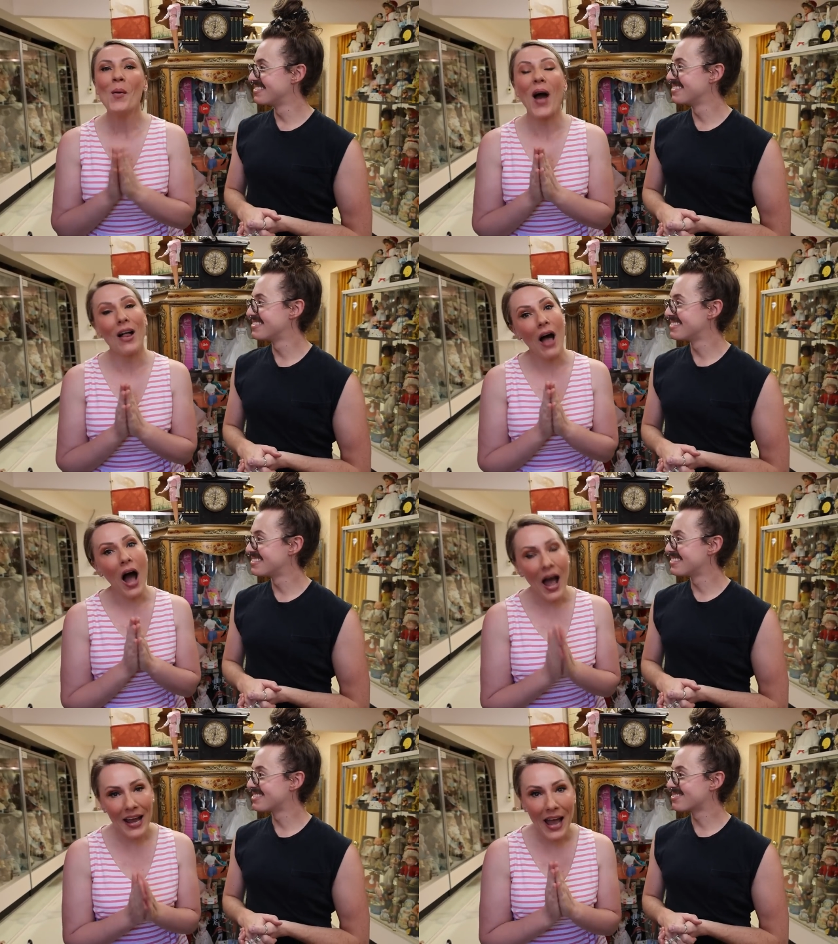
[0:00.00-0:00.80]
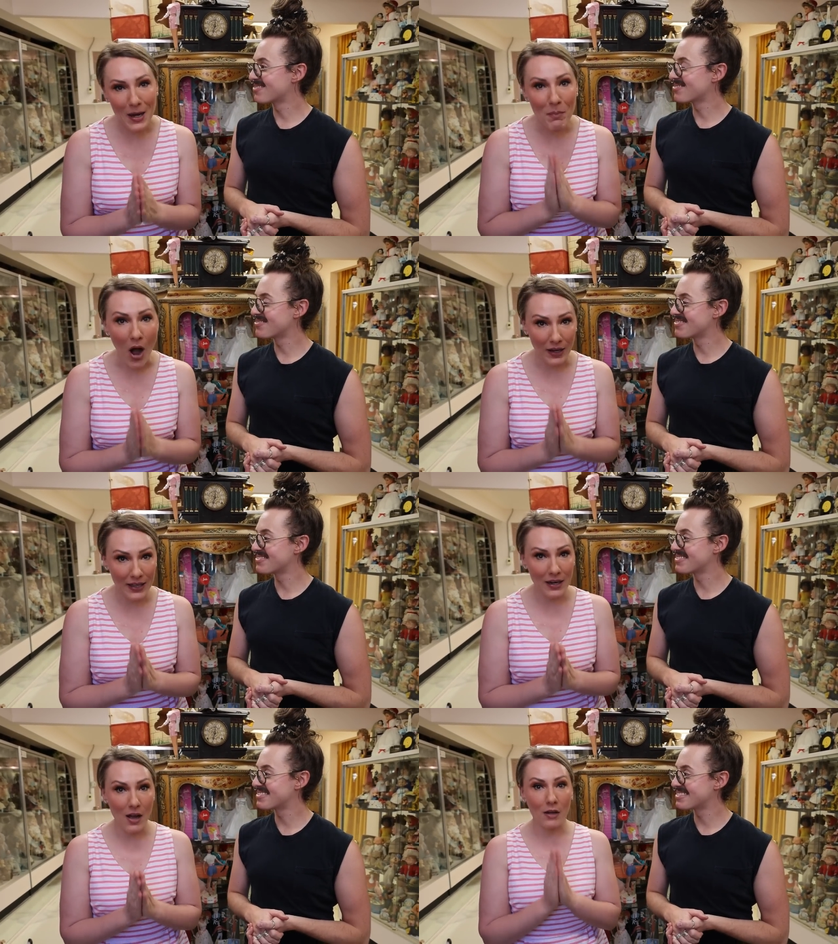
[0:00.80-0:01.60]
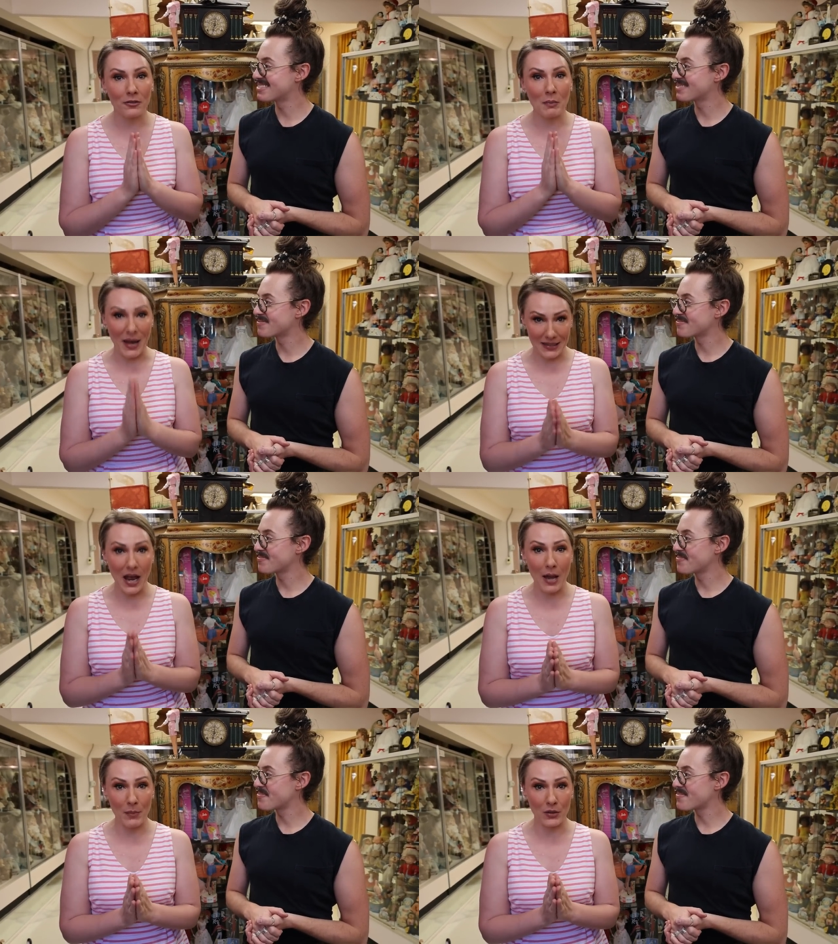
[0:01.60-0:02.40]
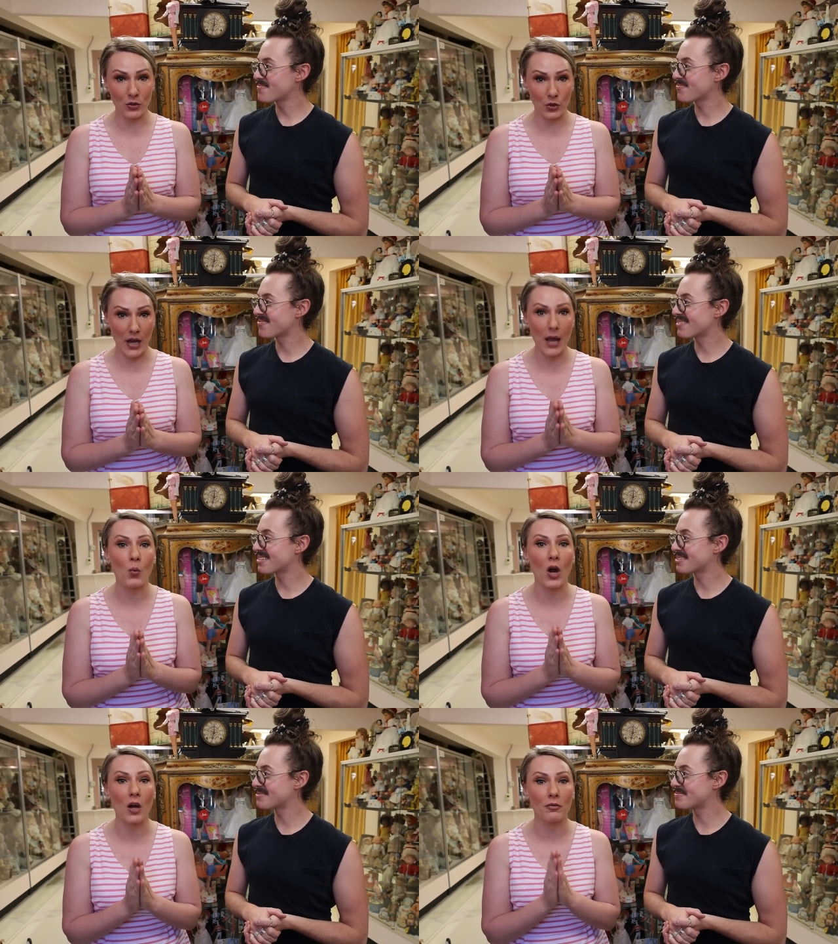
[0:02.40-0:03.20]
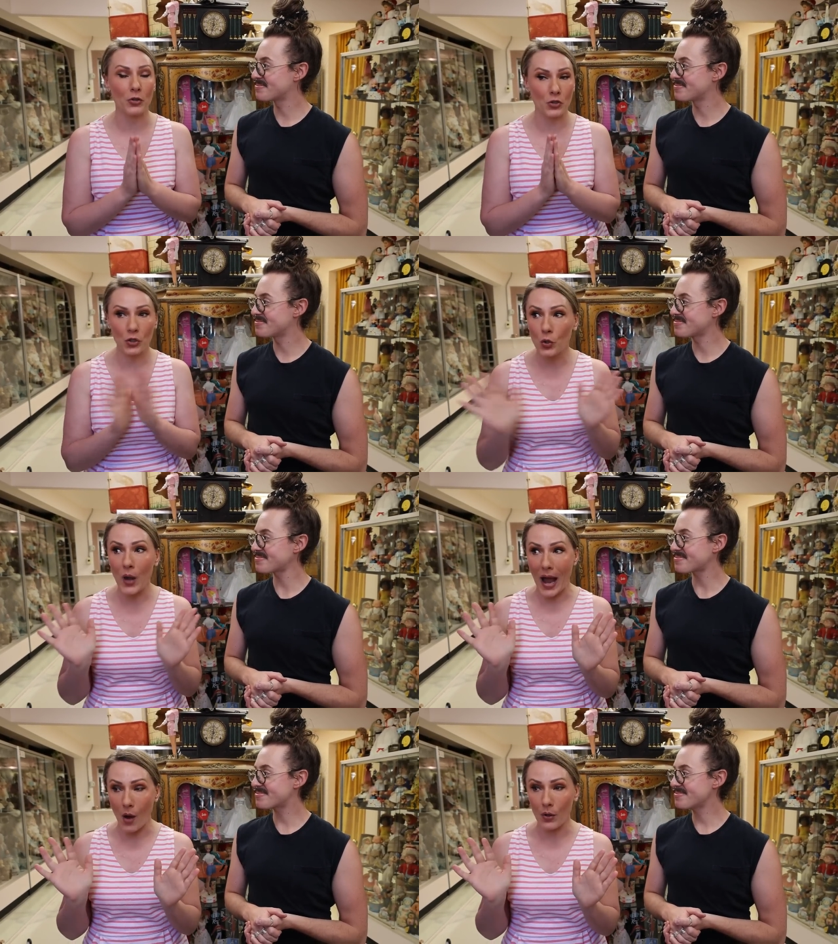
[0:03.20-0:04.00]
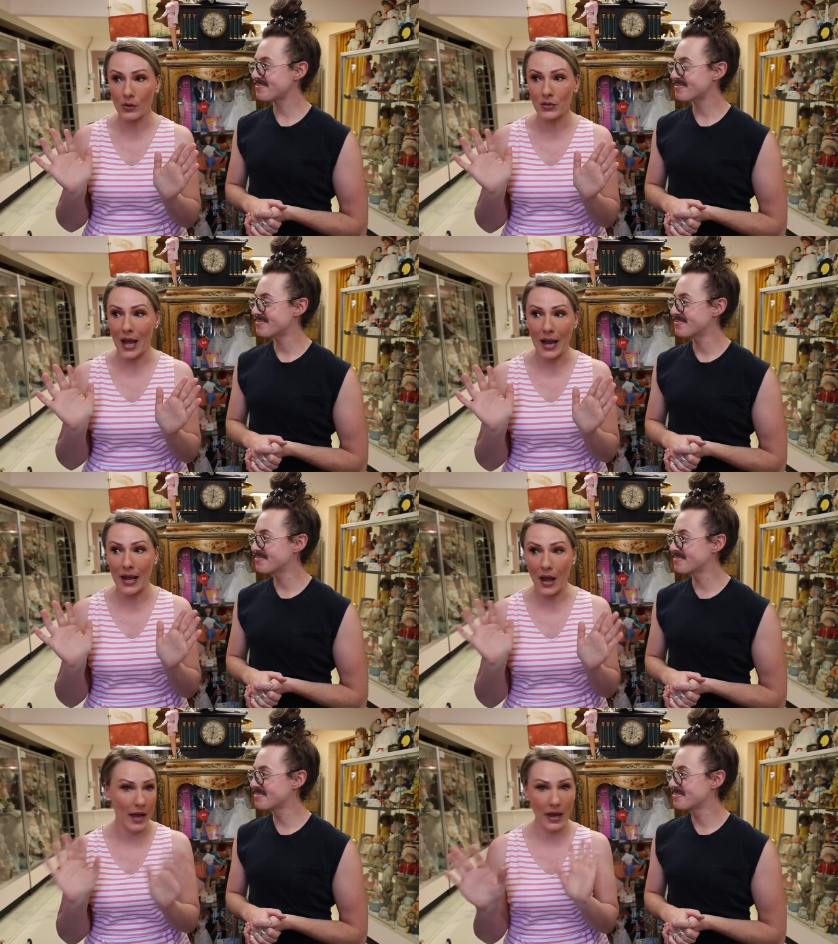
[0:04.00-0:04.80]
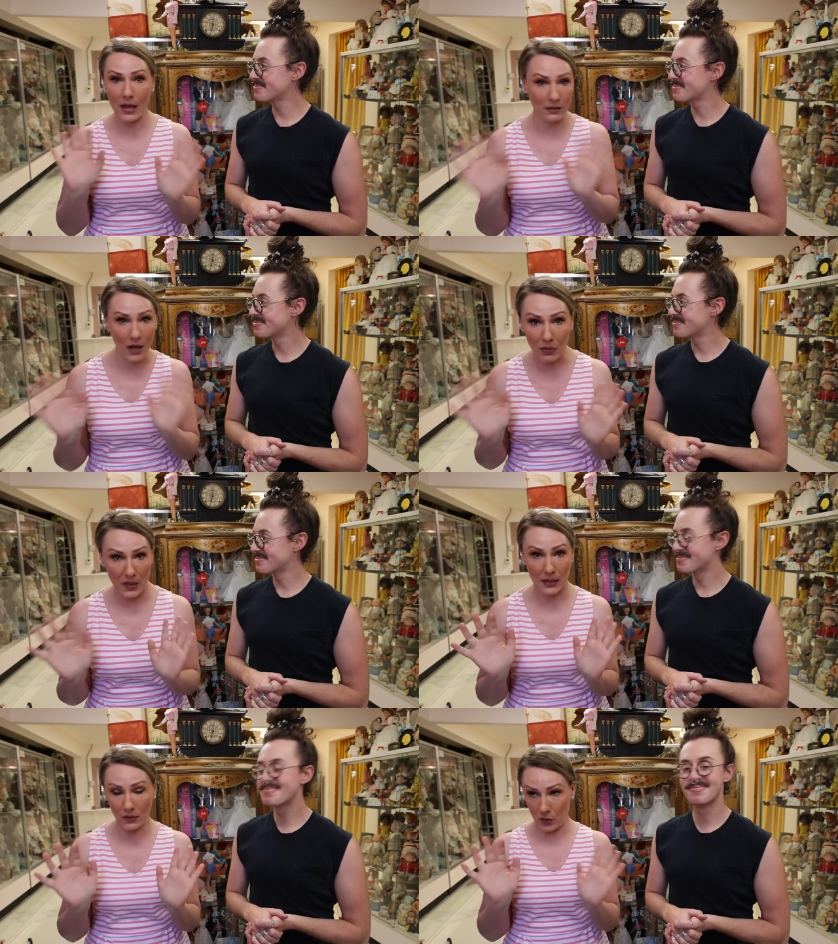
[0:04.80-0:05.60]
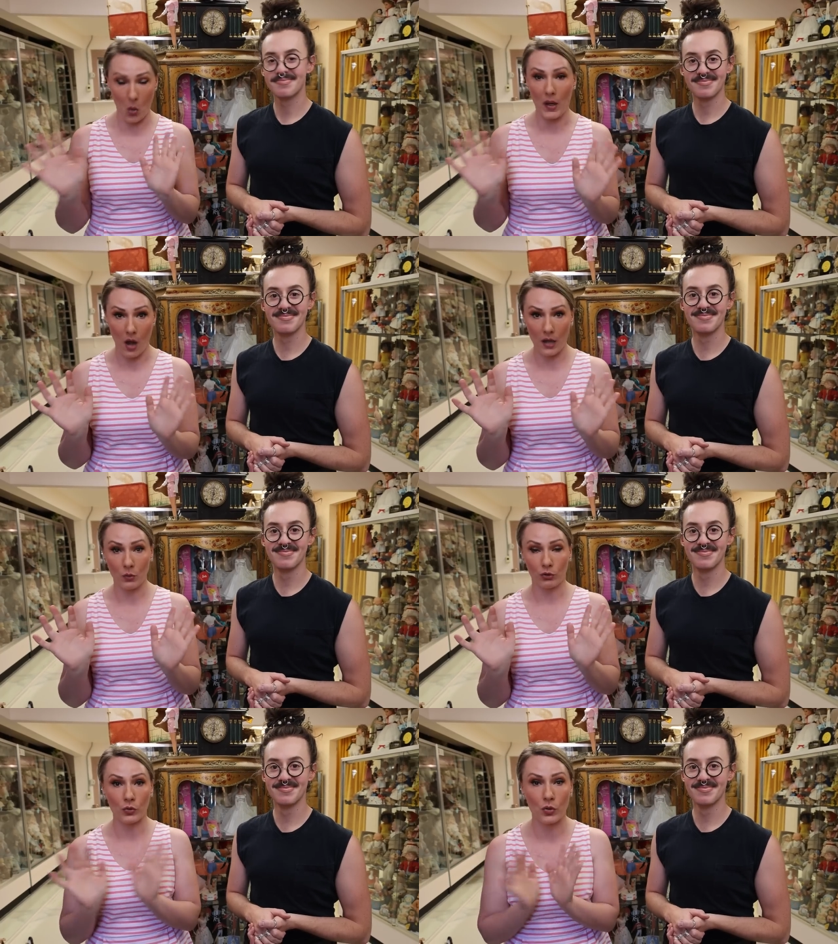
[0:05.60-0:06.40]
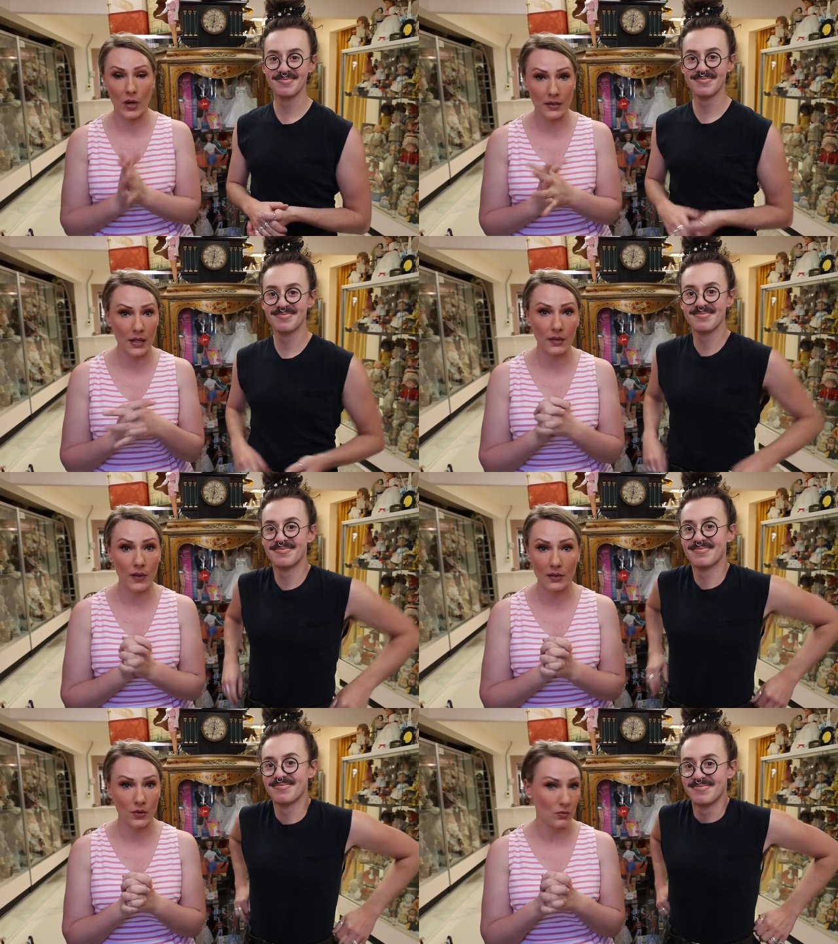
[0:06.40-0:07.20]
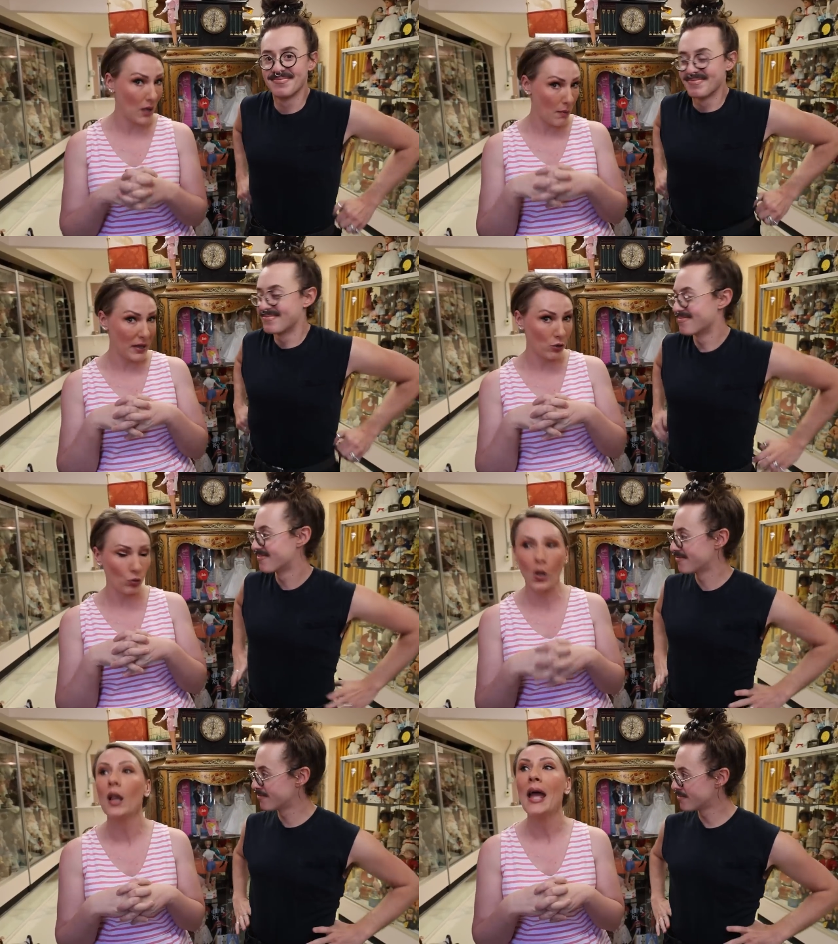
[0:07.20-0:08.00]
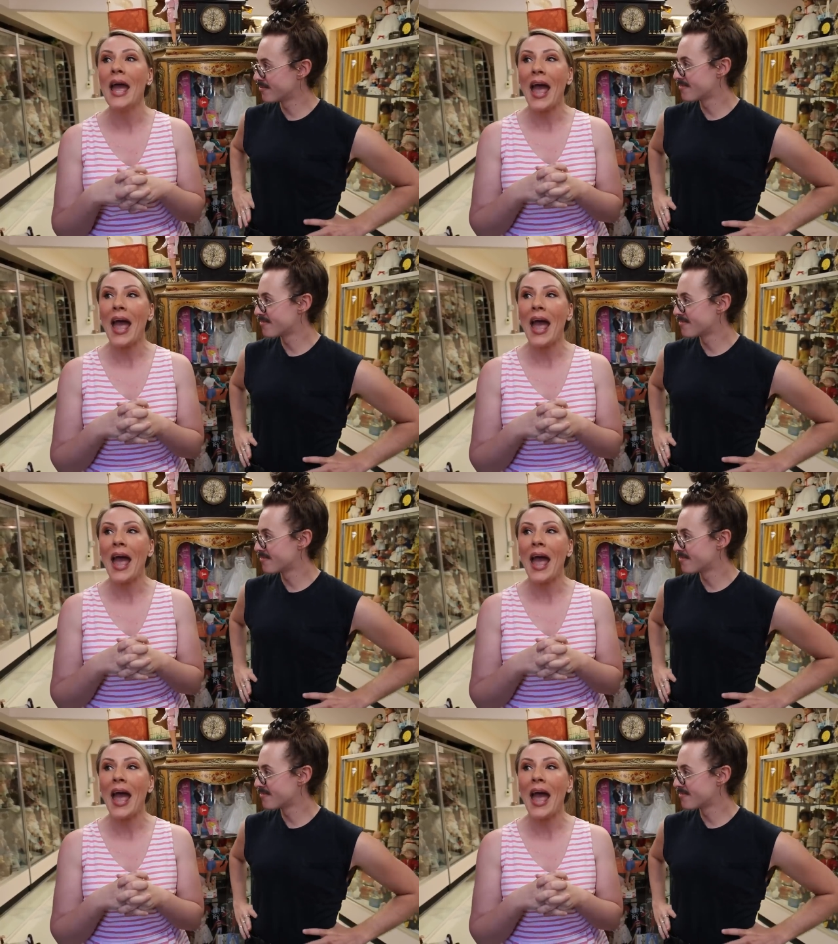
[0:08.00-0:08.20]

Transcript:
Speaker 1: Well, I had a pocket of my time yesterday where for two hours I, I had nothing going on, which was crazy. That's not my usual.